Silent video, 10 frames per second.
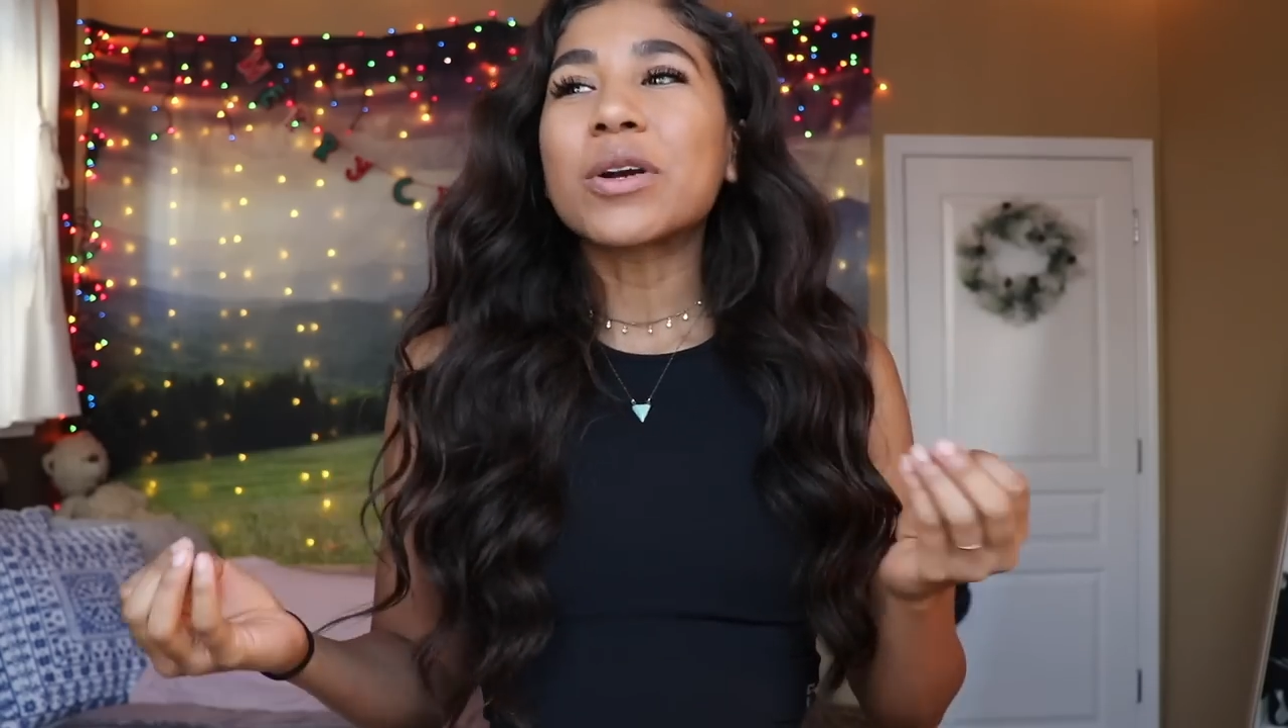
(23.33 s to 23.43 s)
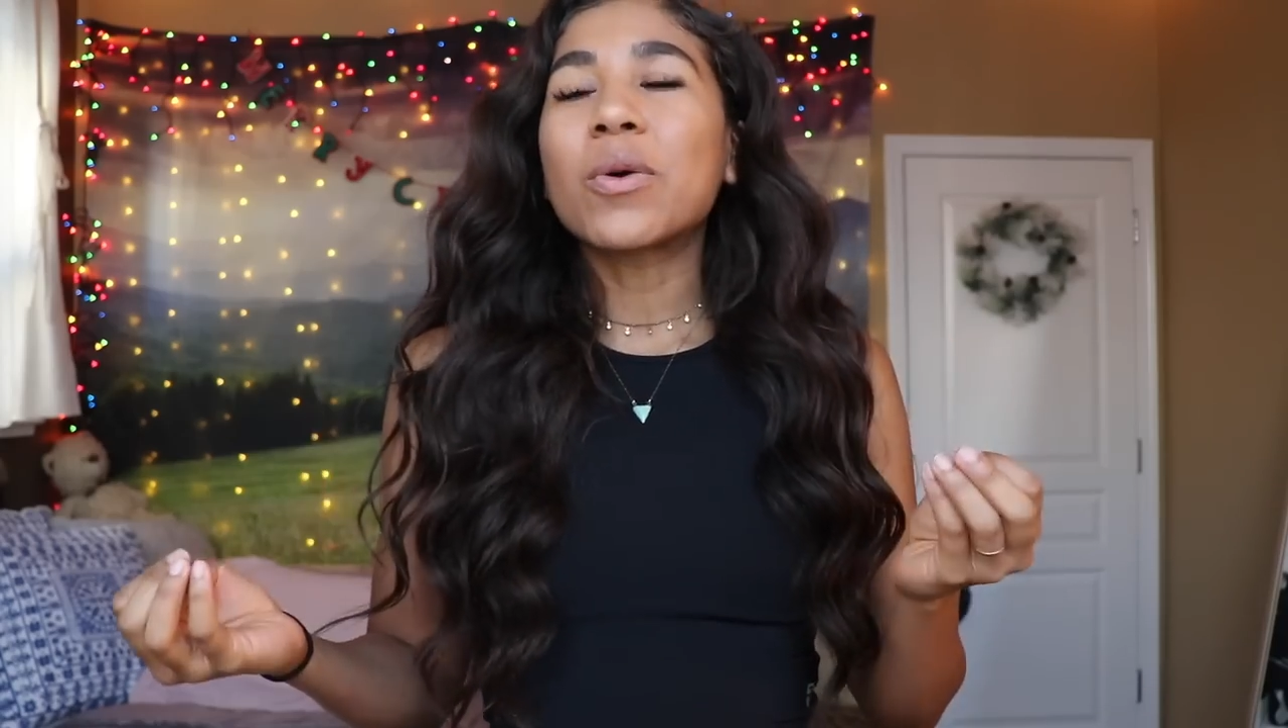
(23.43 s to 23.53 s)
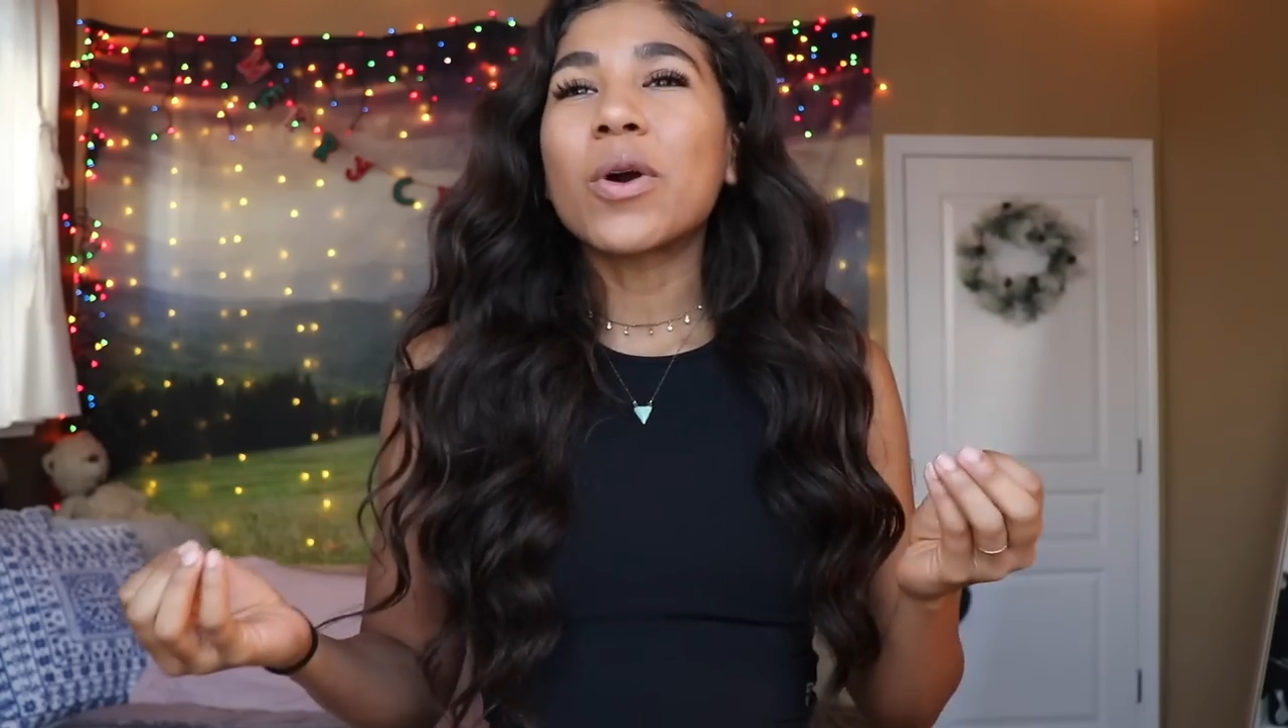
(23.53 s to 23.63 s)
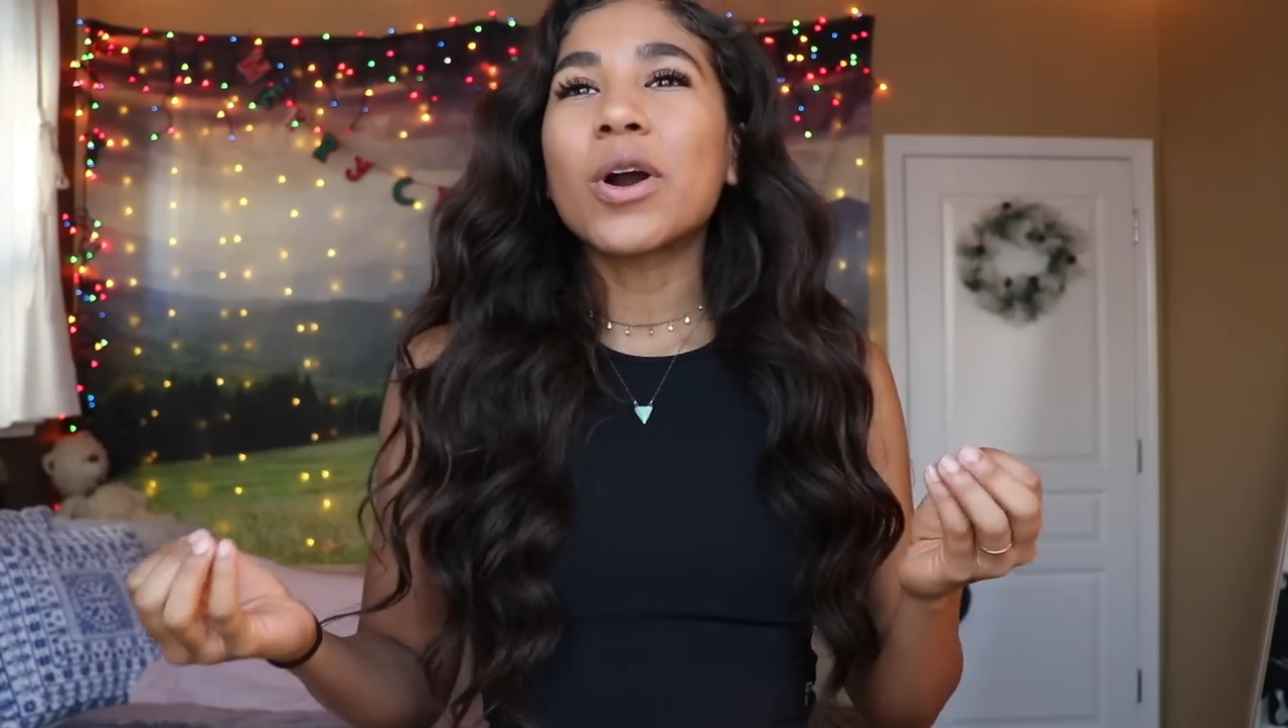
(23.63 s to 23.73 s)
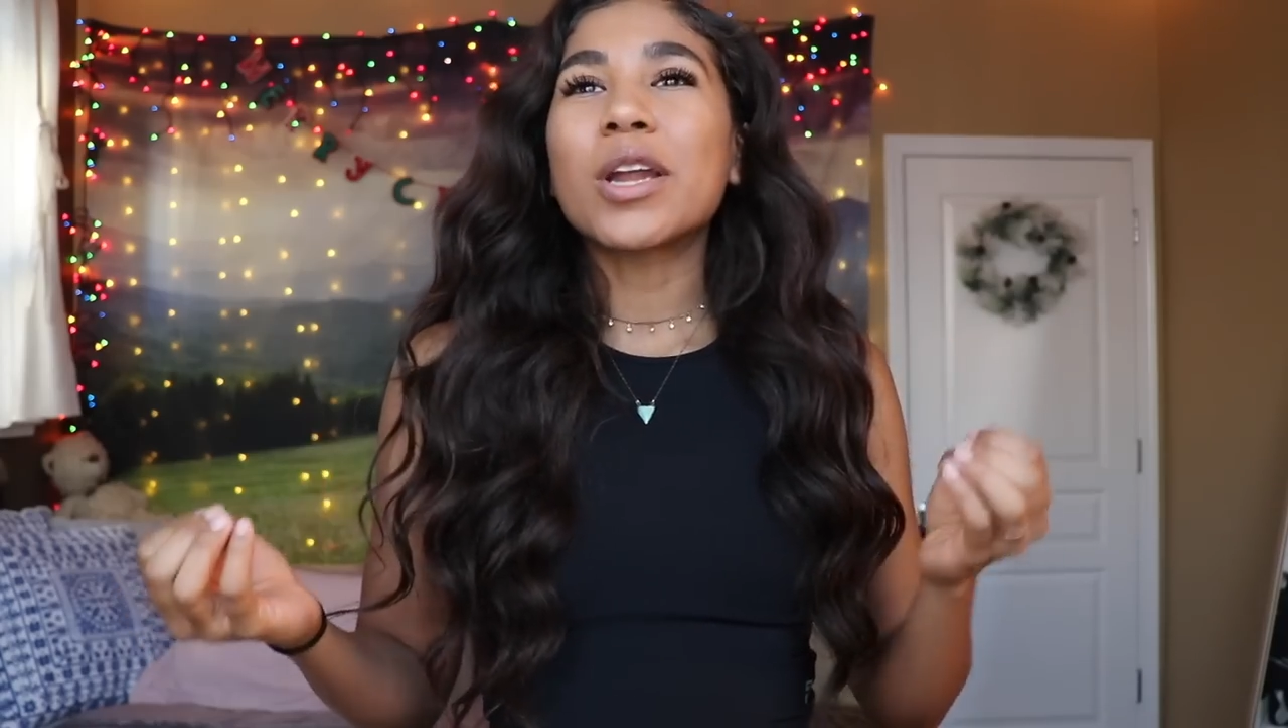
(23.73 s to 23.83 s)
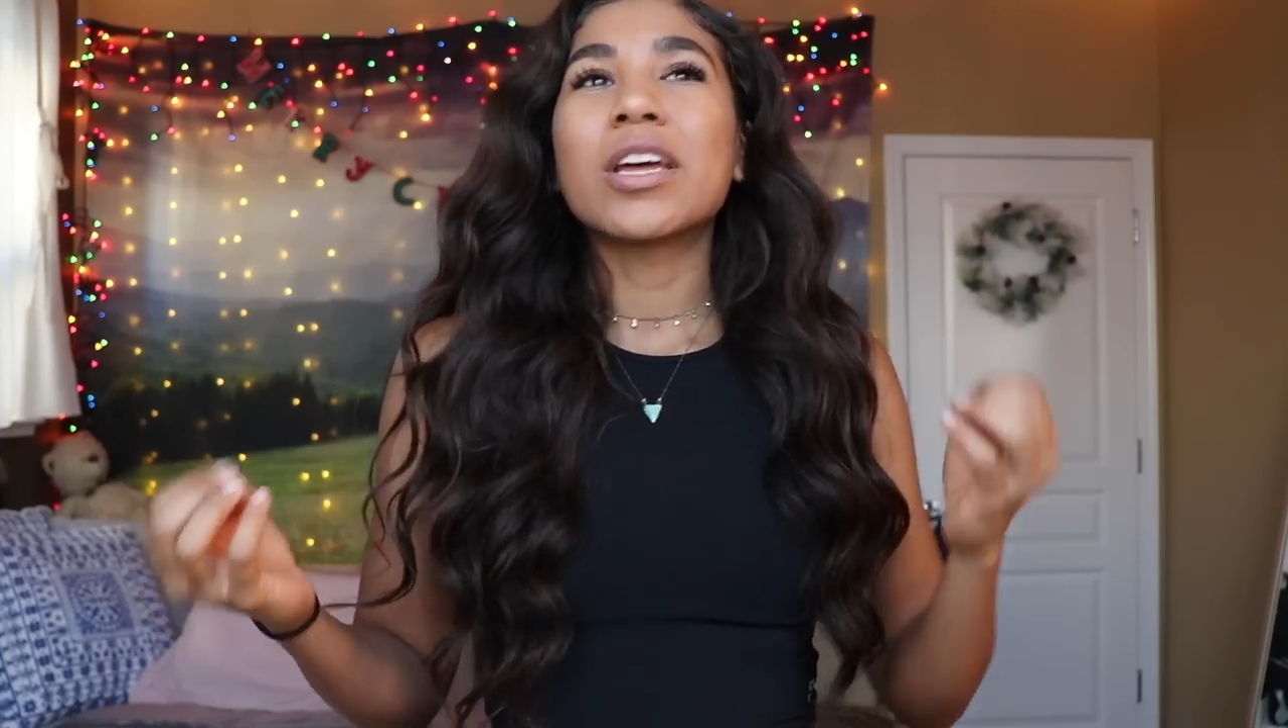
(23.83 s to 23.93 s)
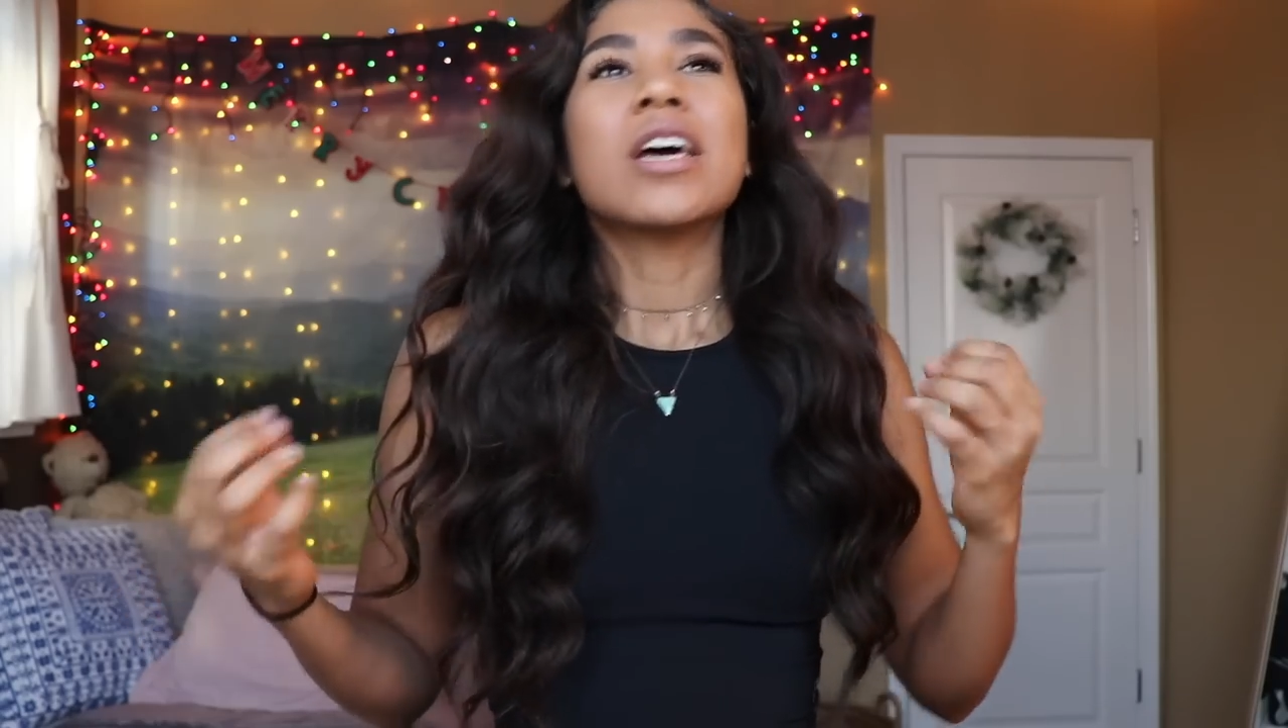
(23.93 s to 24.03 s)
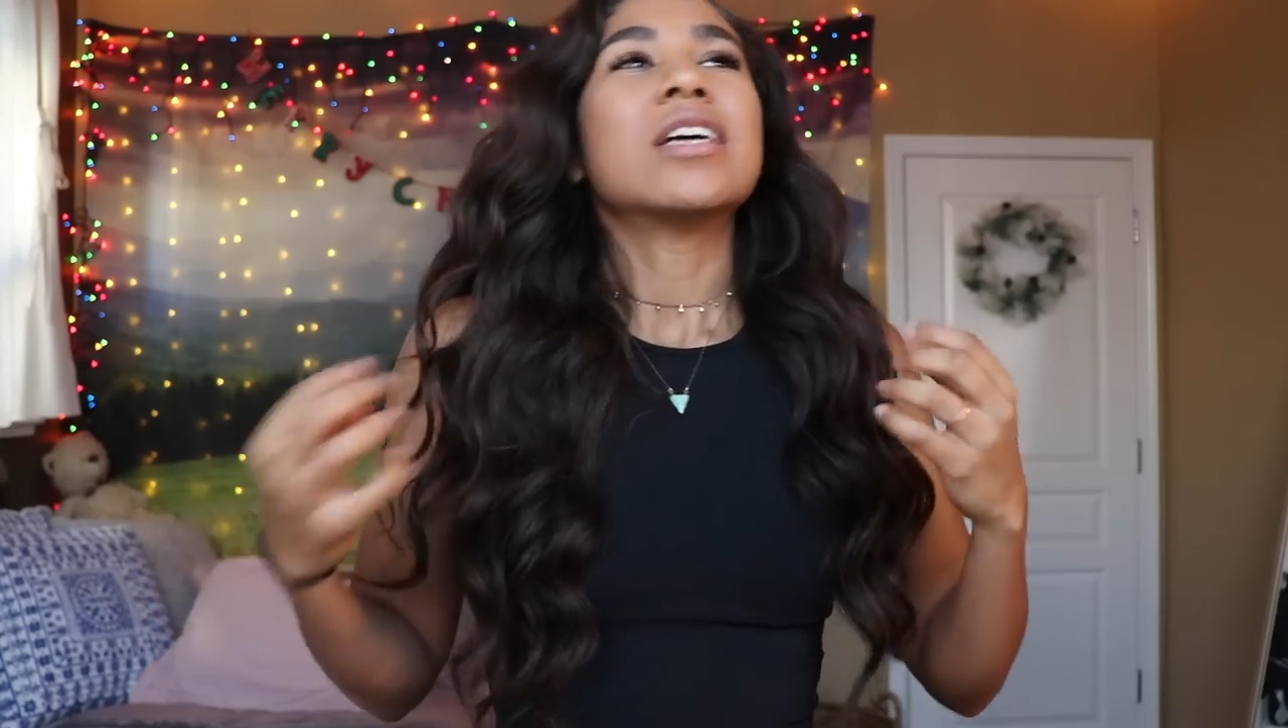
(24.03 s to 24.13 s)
record